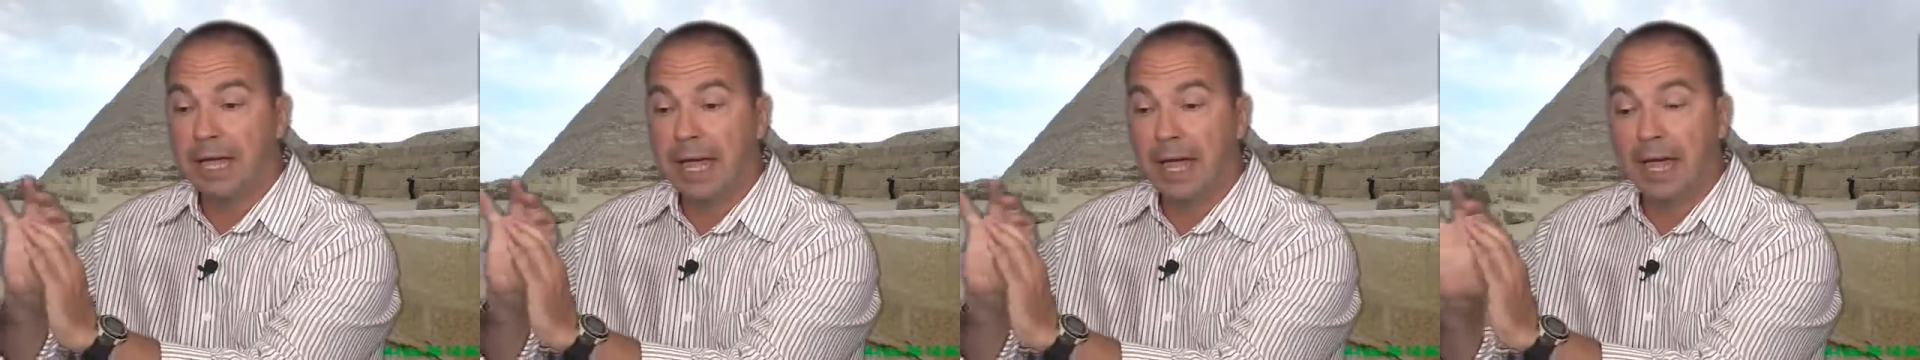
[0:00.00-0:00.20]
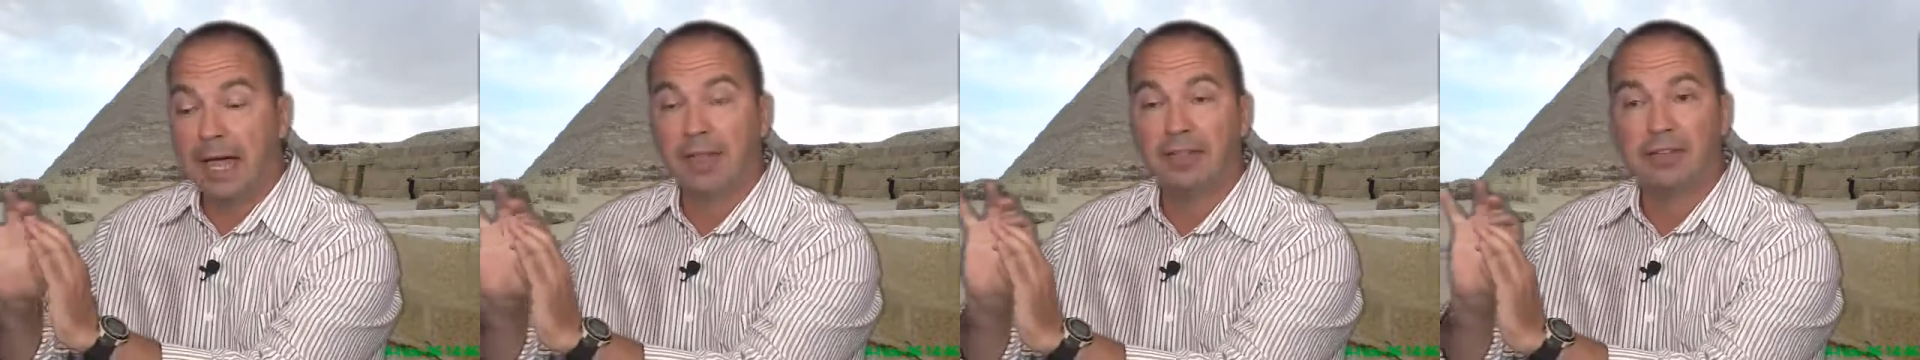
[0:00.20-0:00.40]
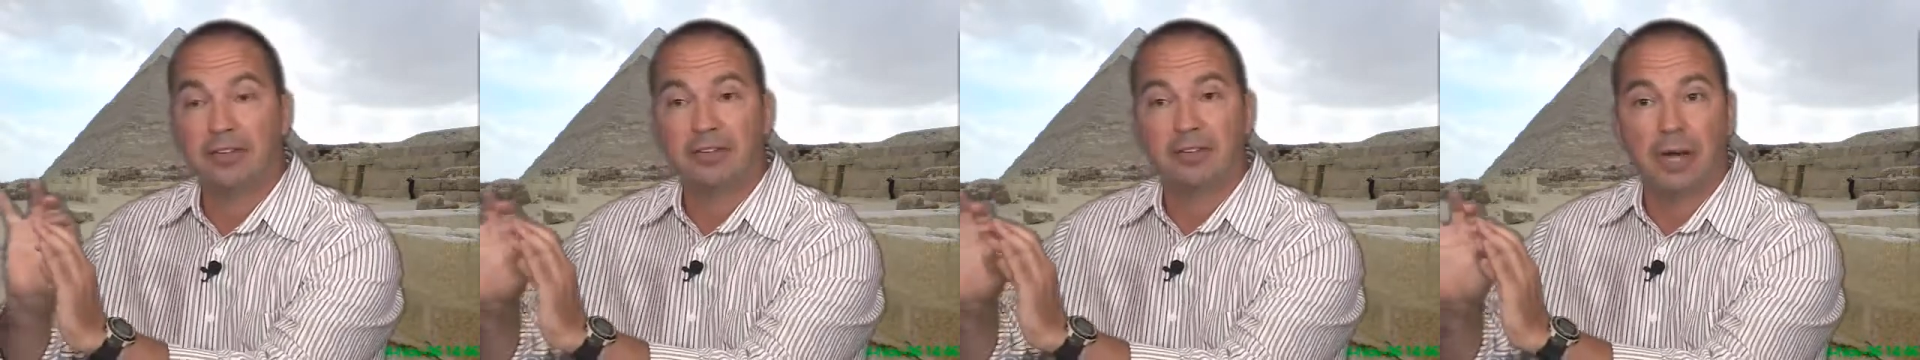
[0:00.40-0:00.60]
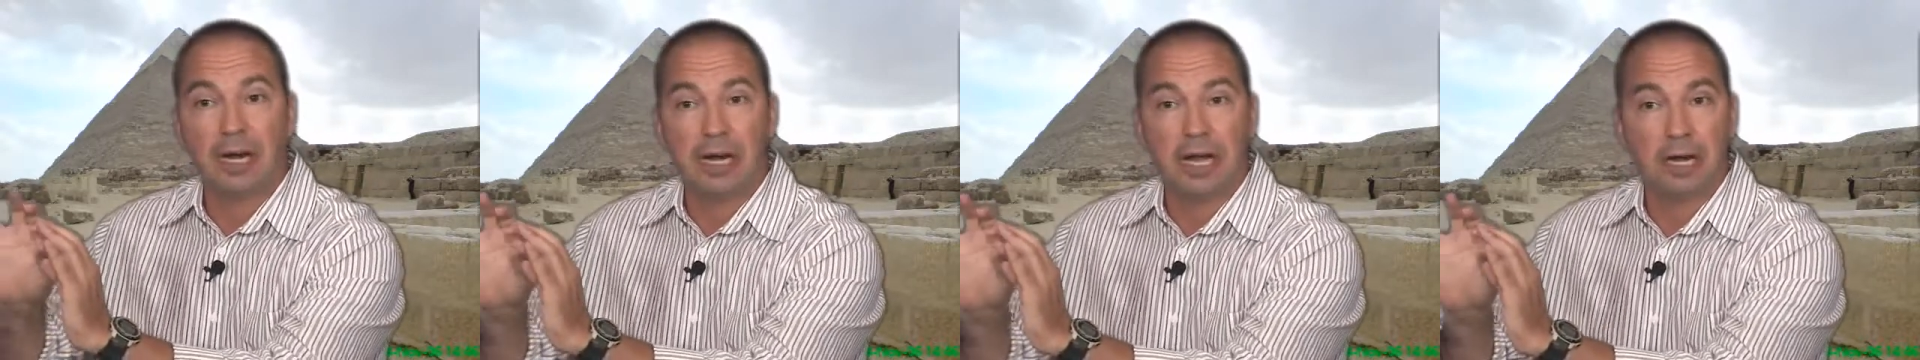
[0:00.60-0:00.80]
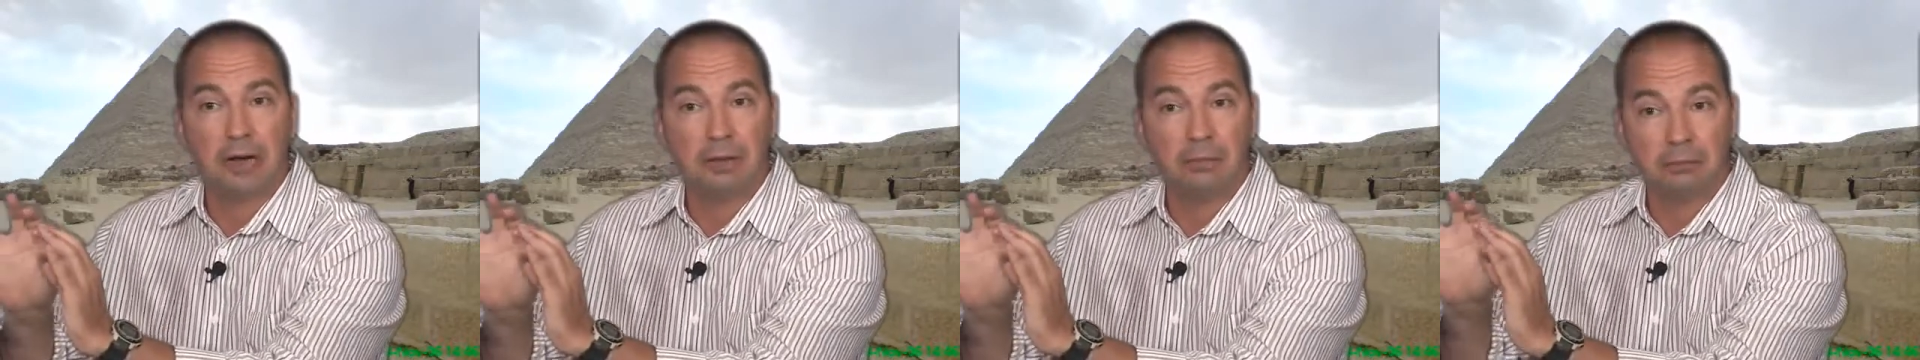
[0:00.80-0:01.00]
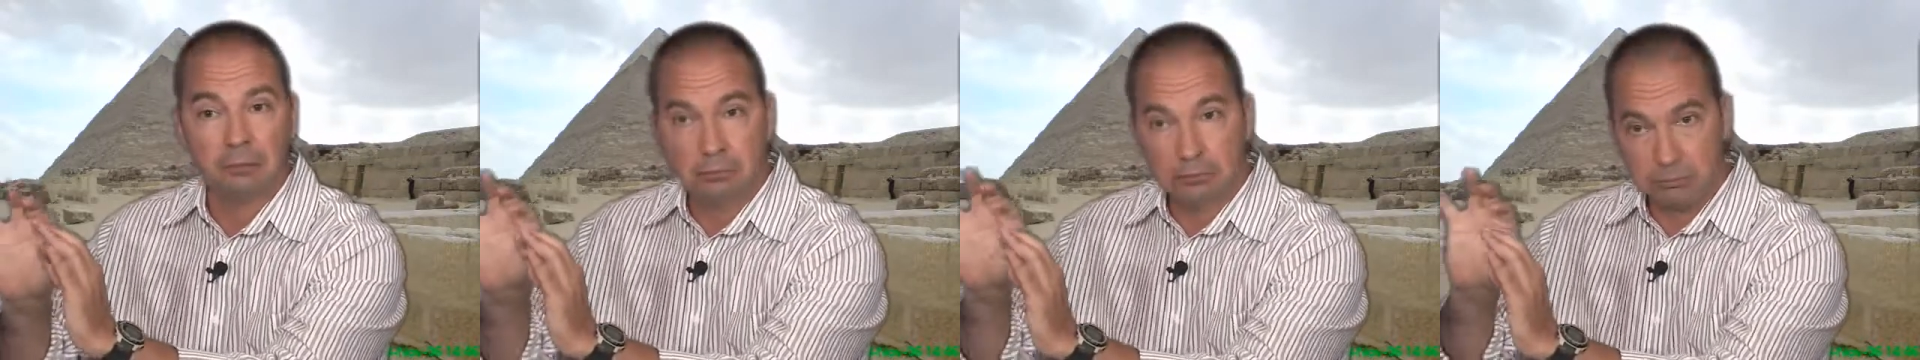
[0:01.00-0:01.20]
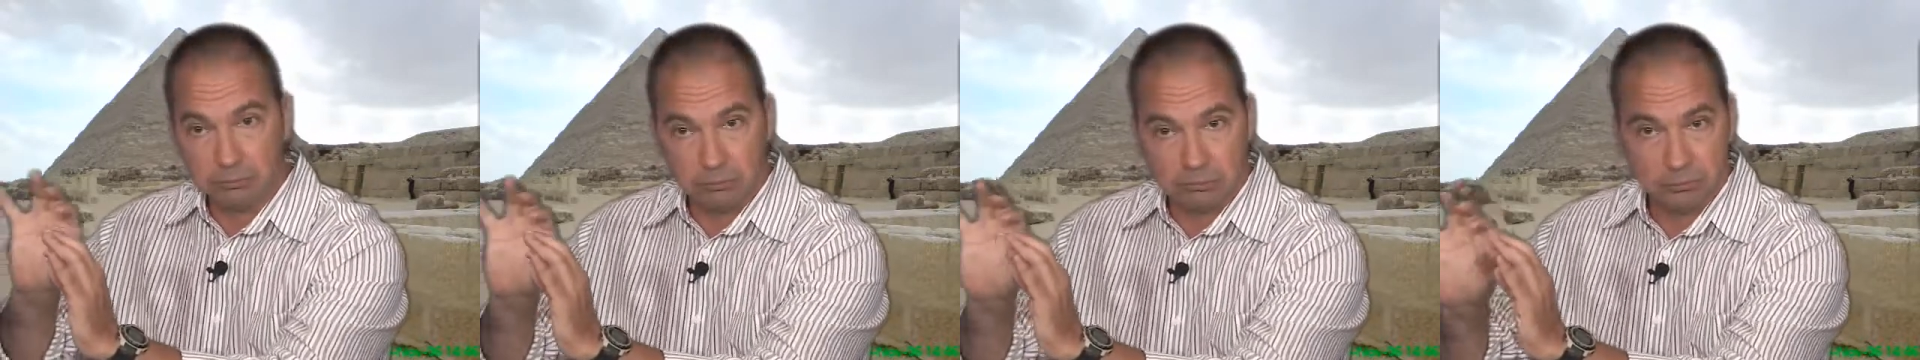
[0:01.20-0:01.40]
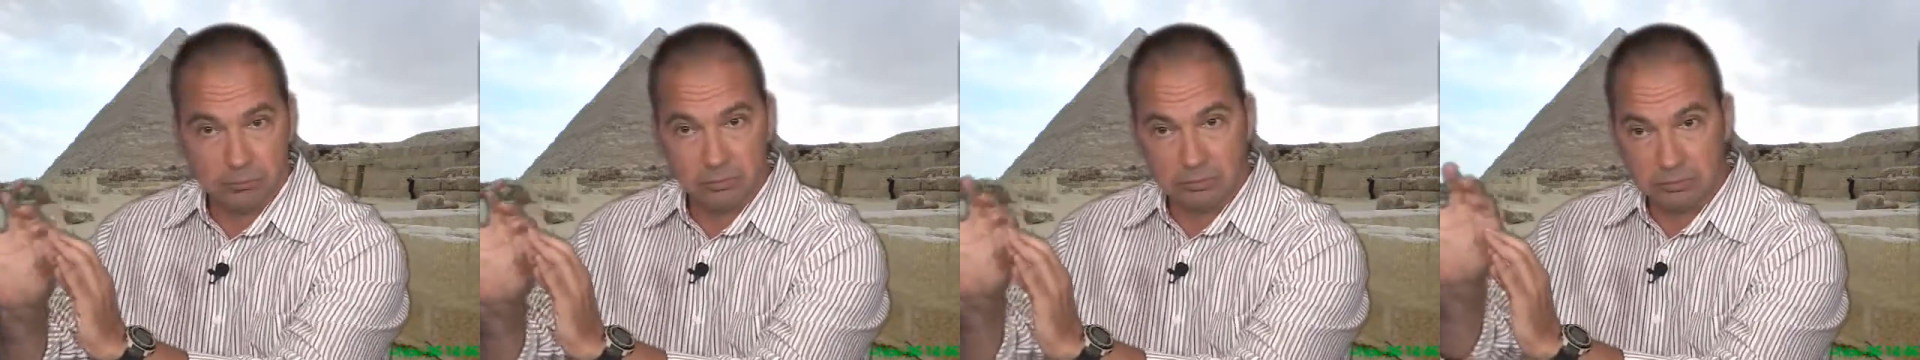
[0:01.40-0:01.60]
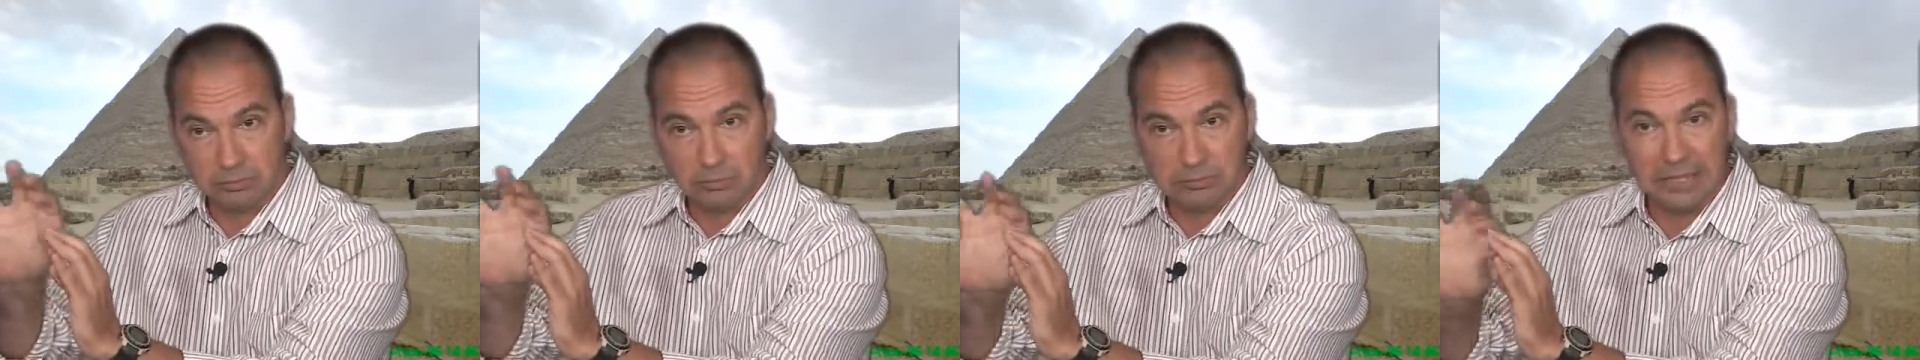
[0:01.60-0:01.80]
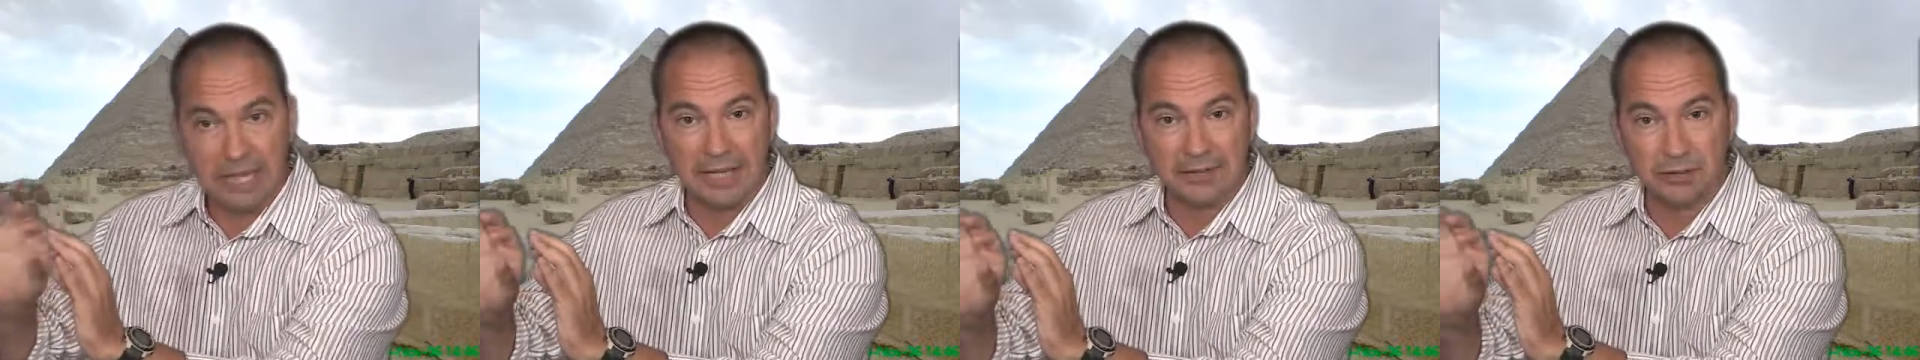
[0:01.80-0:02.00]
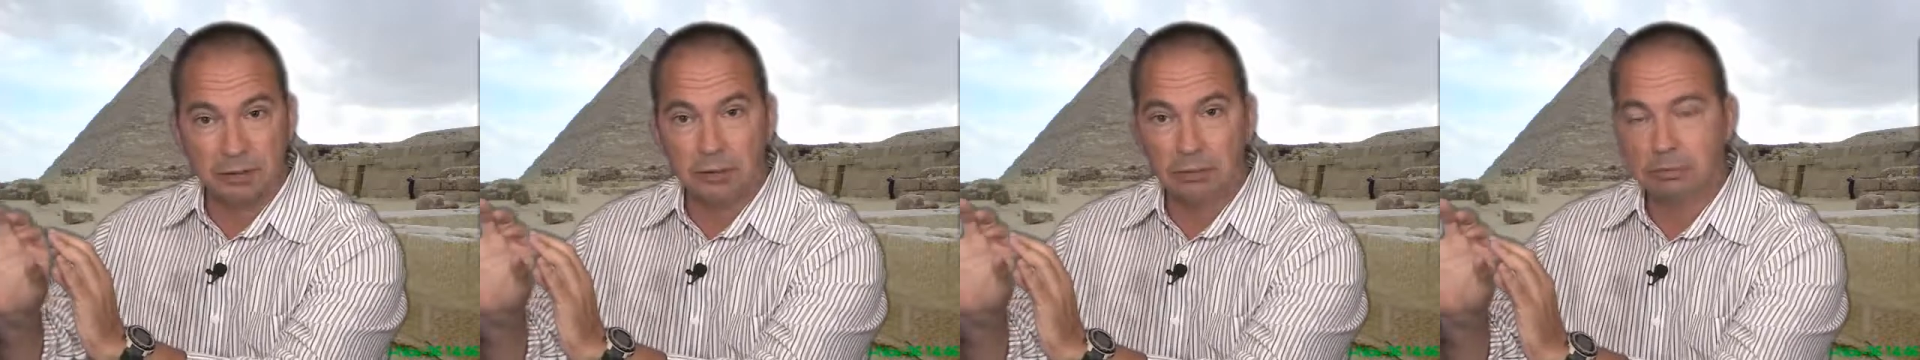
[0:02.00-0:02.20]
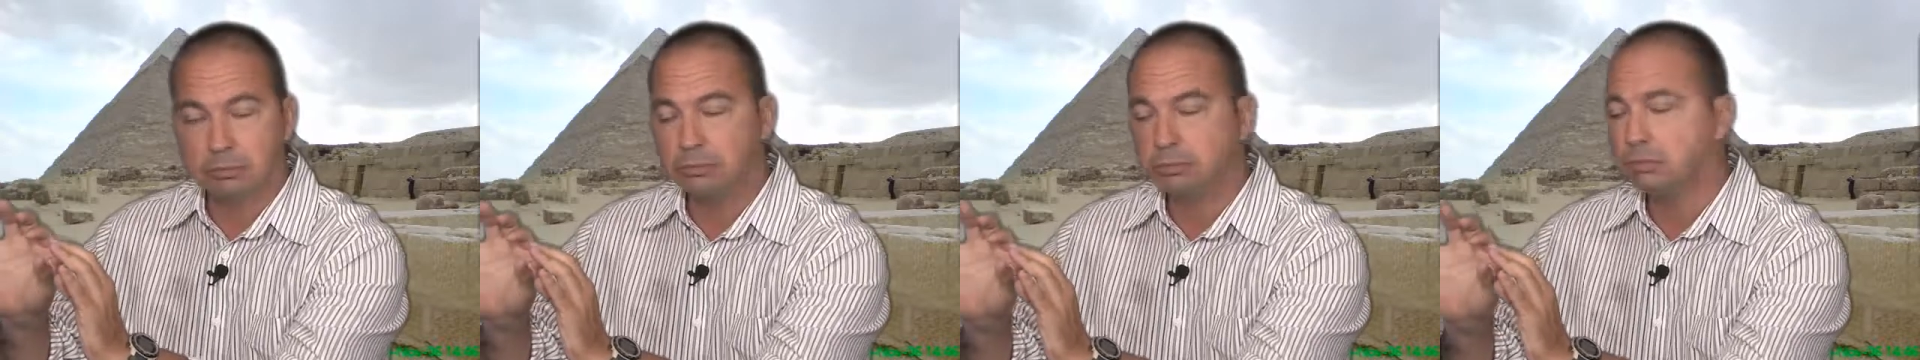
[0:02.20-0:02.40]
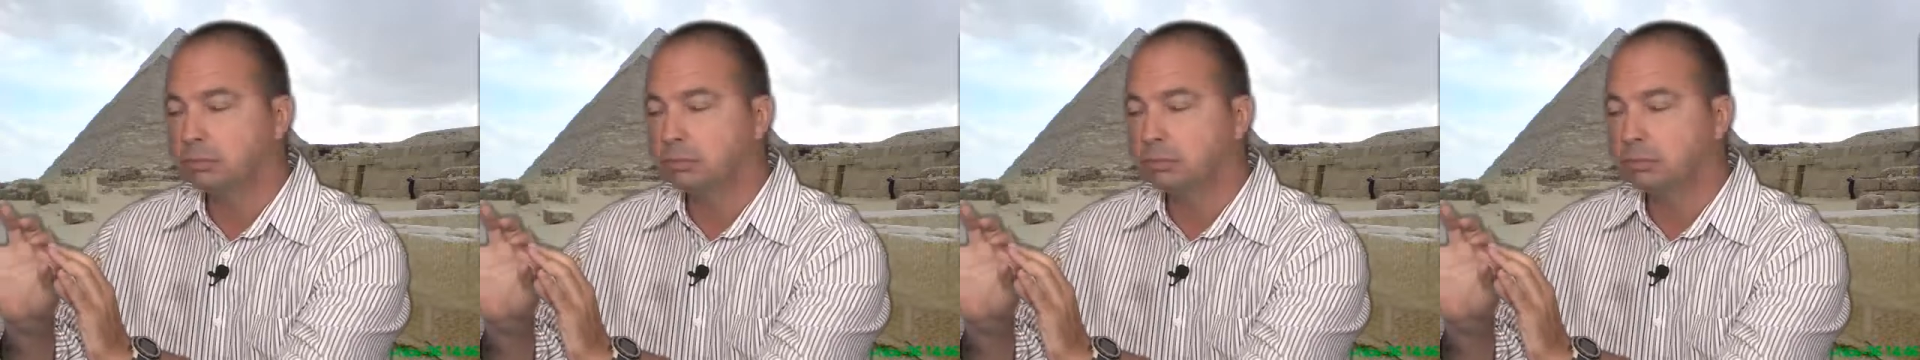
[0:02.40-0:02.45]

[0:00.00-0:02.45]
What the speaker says: at the Sinai Desert